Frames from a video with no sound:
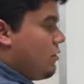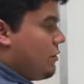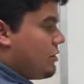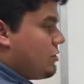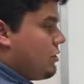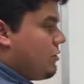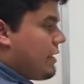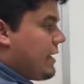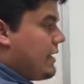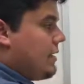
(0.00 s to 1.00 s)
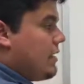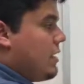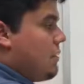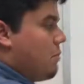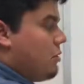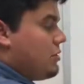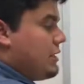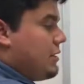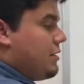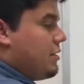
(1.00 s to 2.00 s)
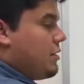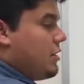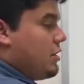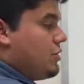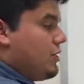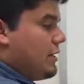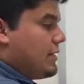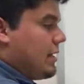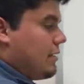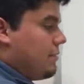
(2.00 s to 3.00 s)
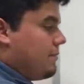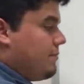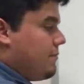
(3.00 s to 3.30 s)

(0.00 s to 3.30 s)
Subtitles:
which is located posterior to the tongue.